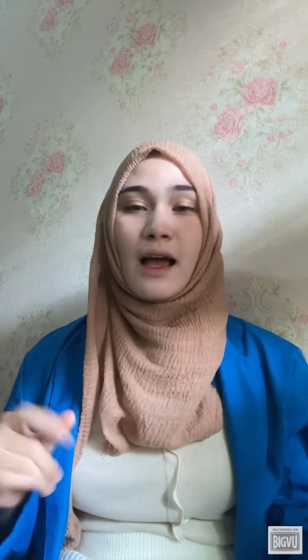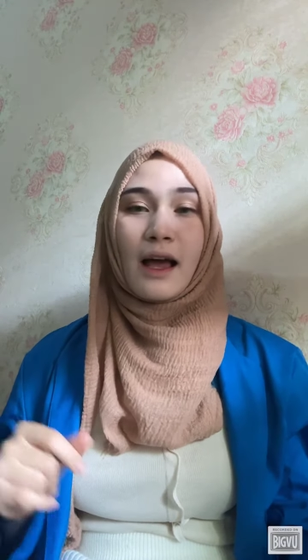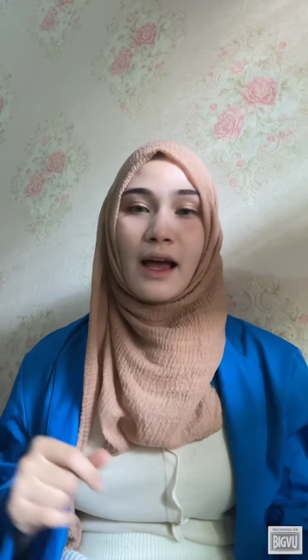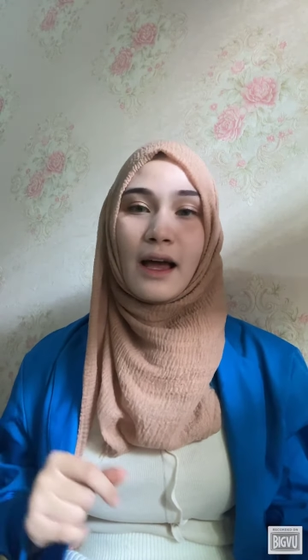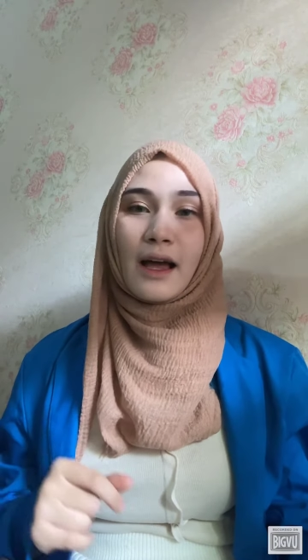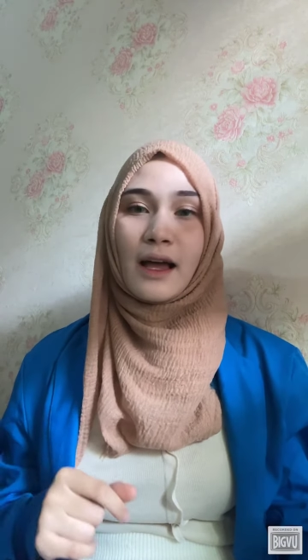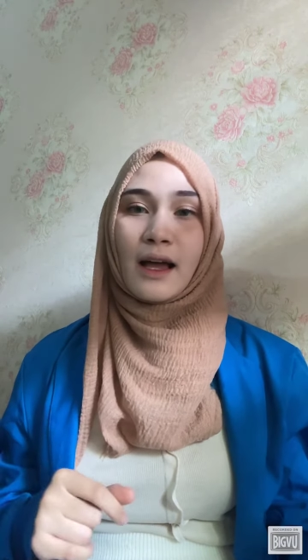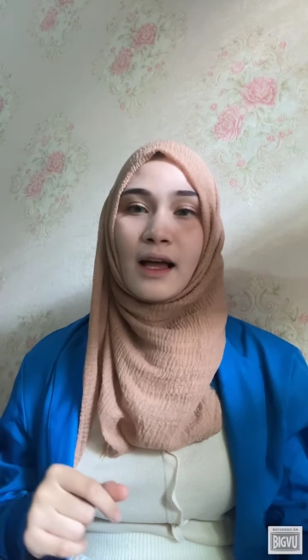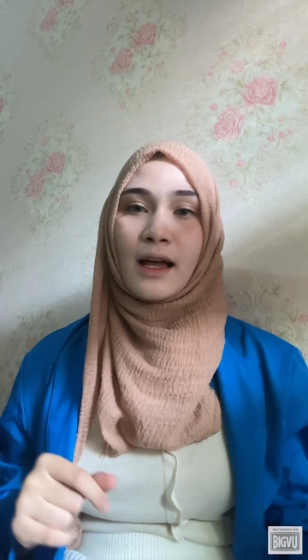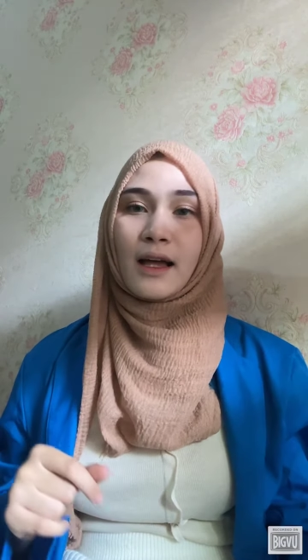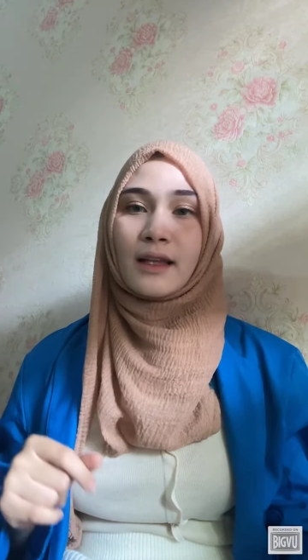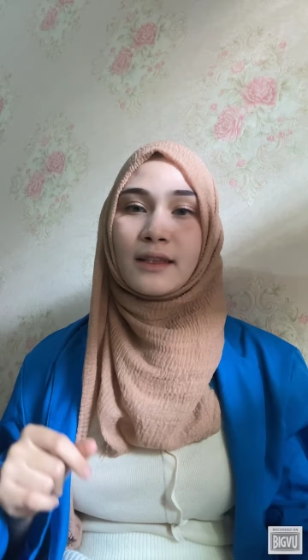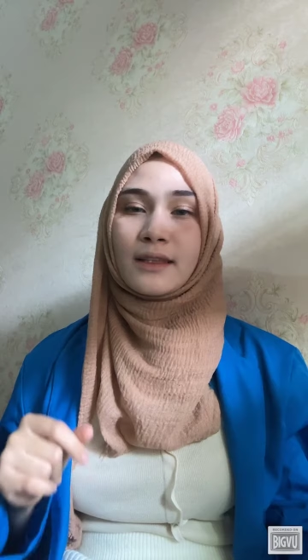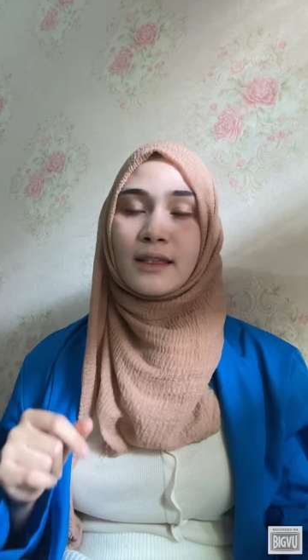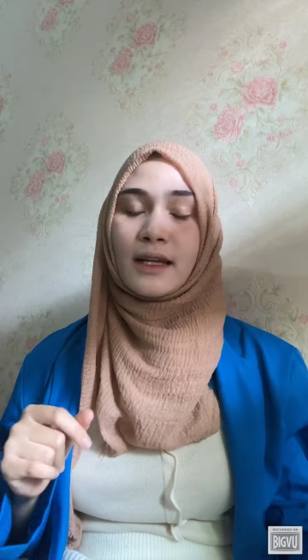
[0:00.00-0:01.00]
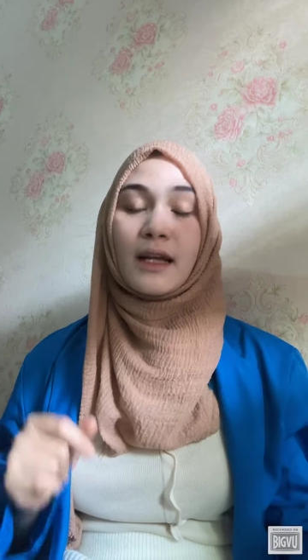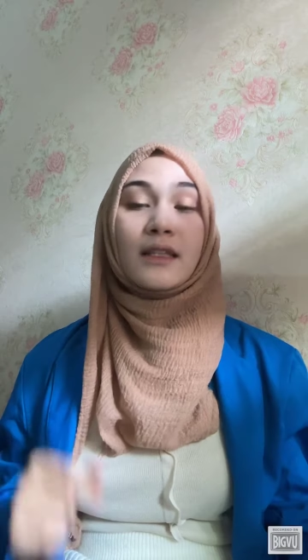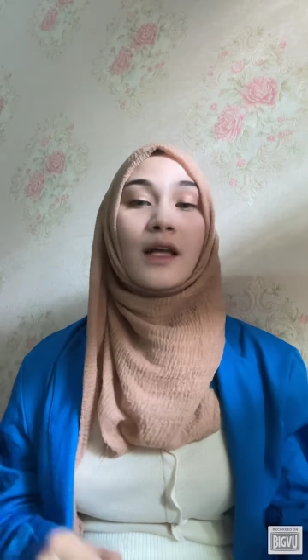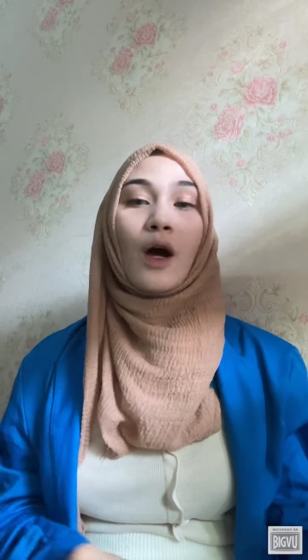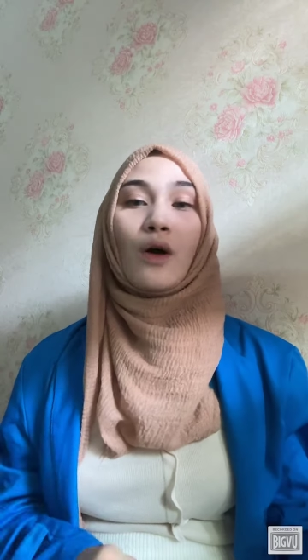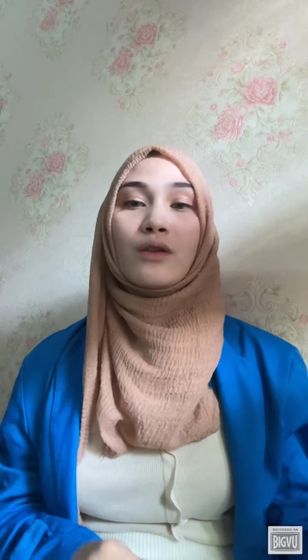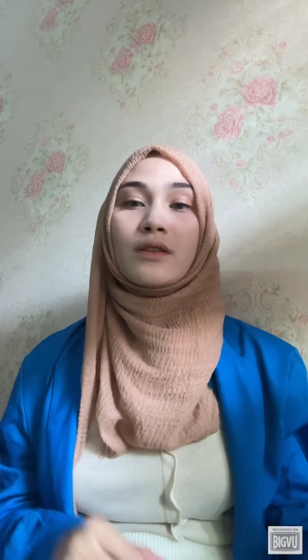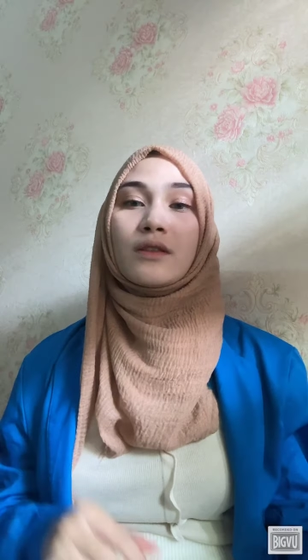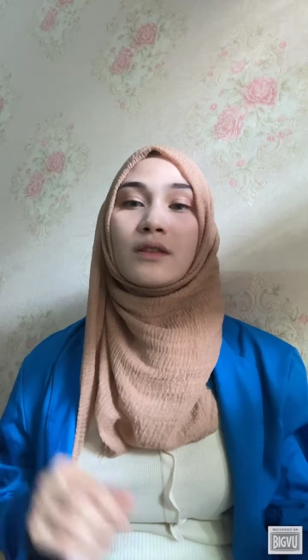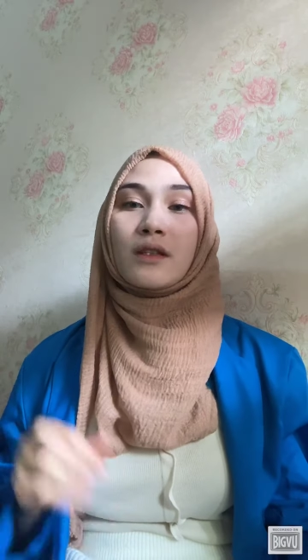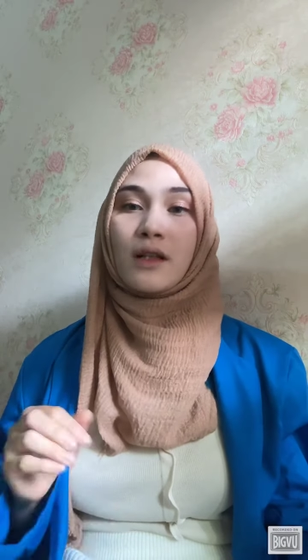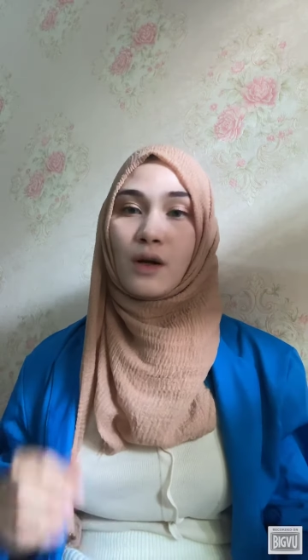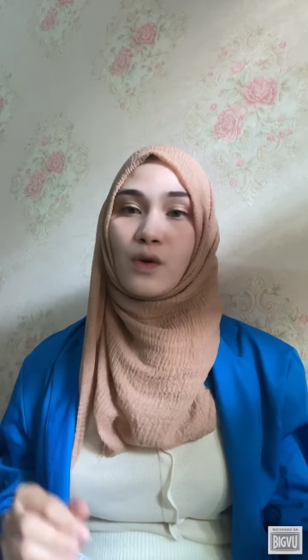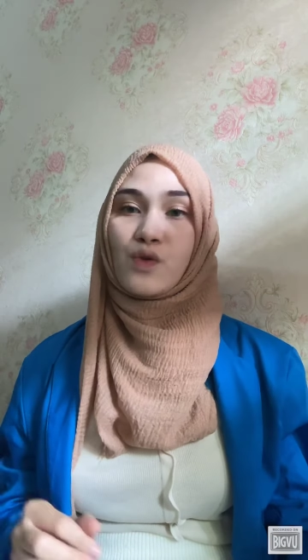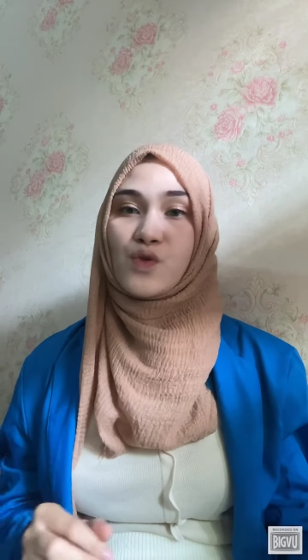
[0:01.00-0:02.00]
And a noun
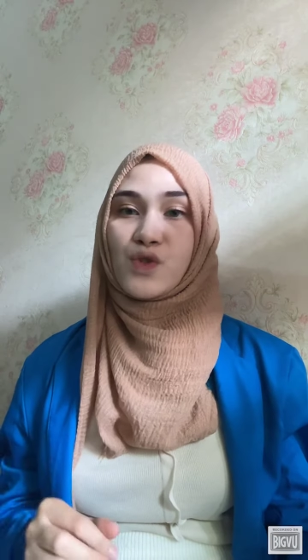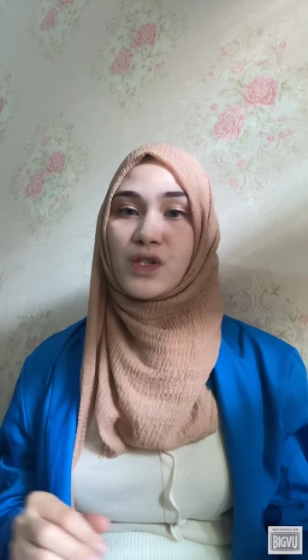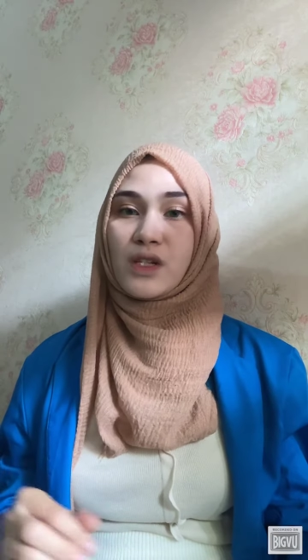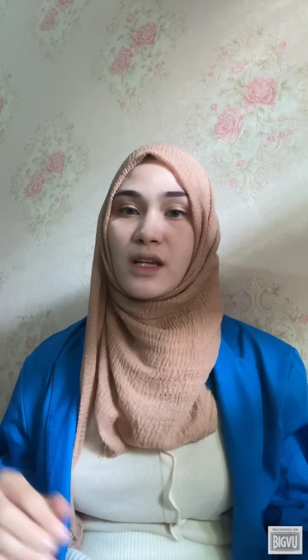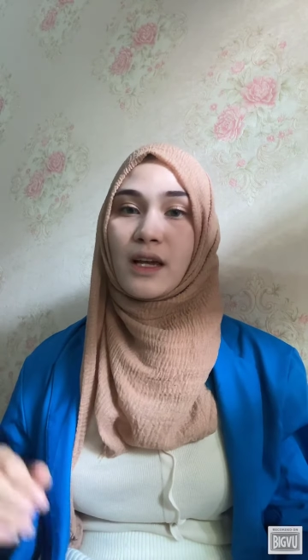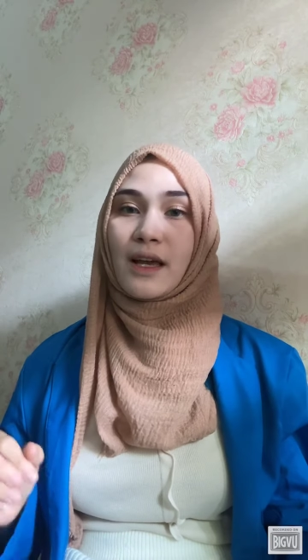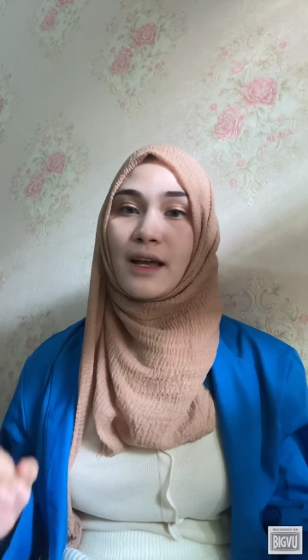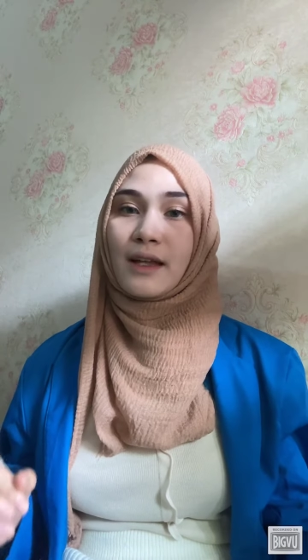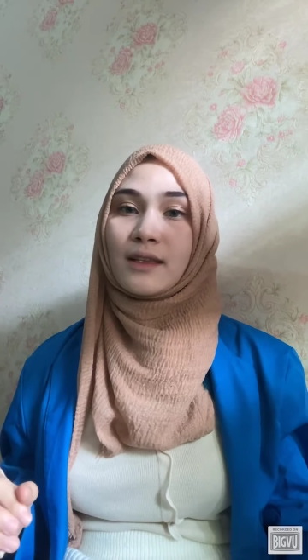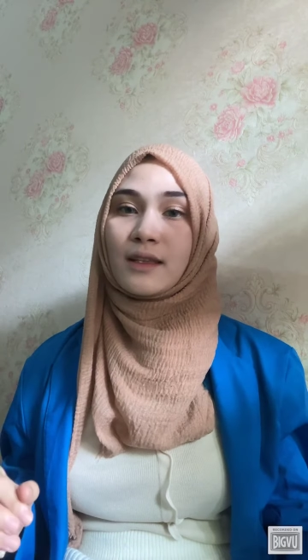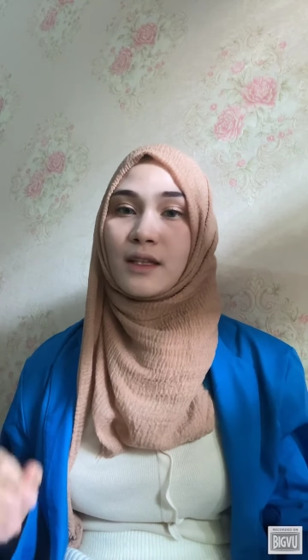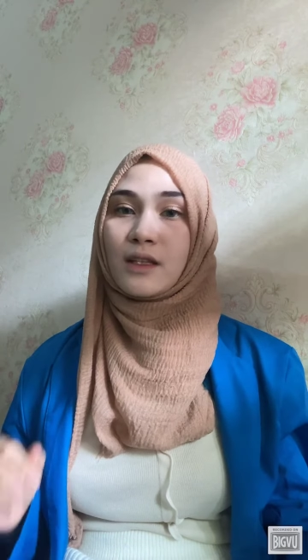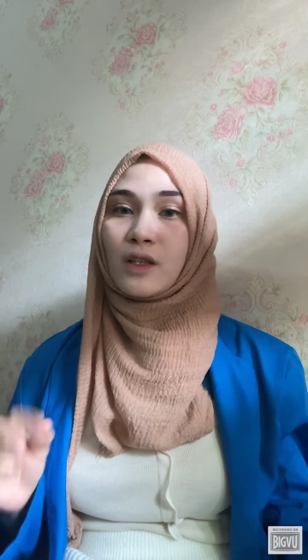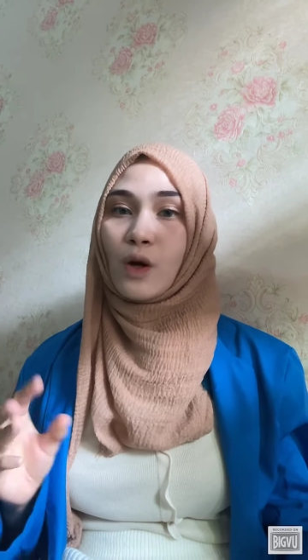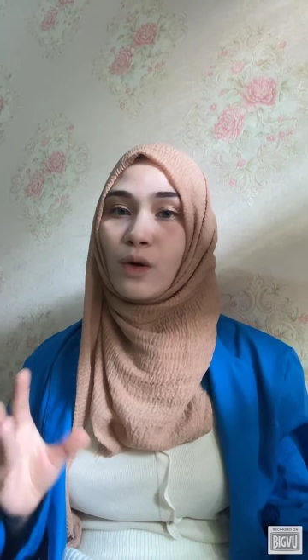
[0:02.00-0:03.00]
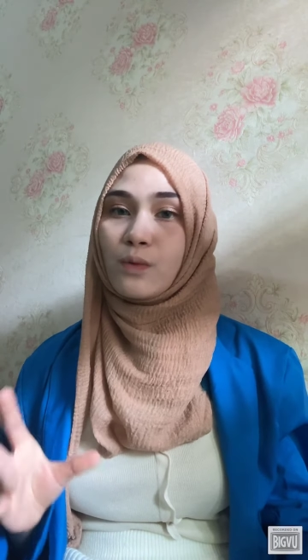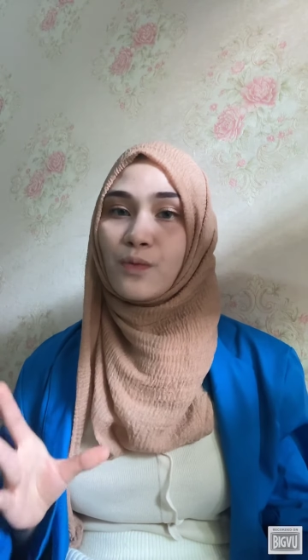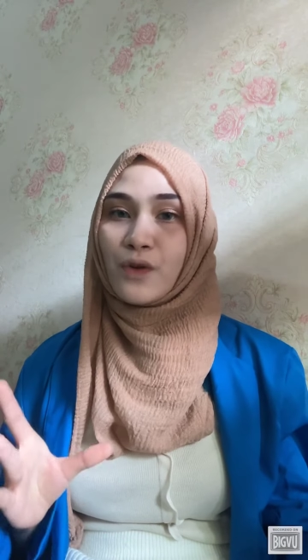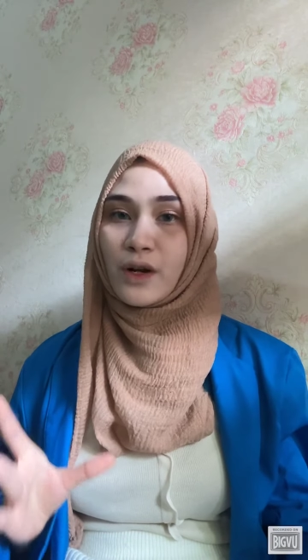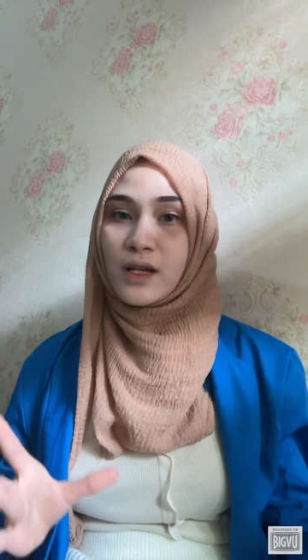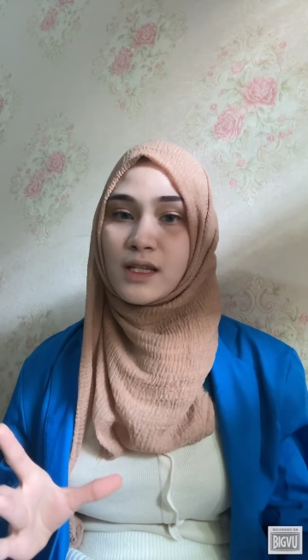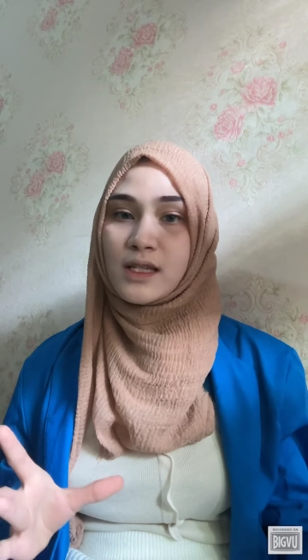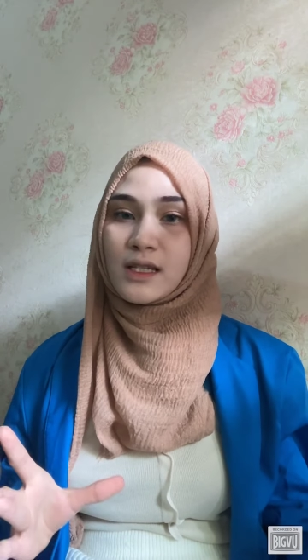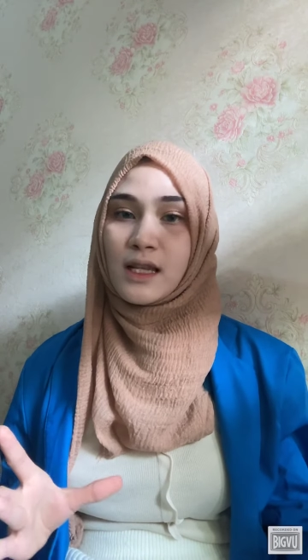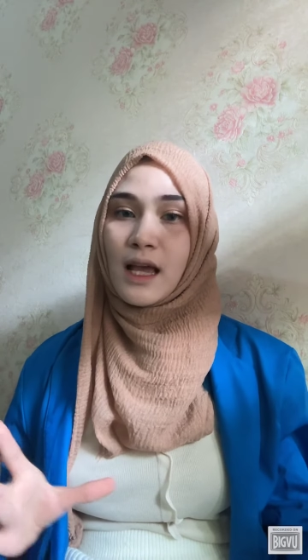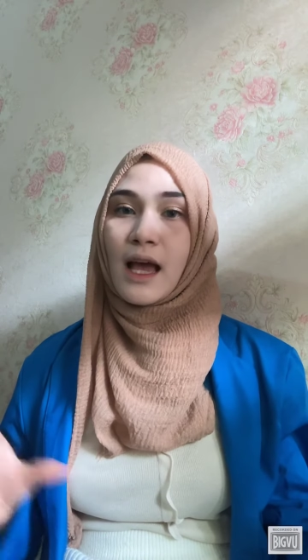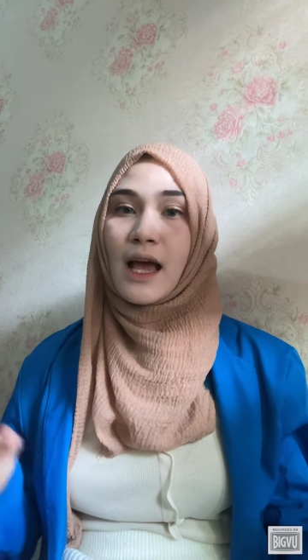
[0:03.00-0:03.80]
clause and a noun phrase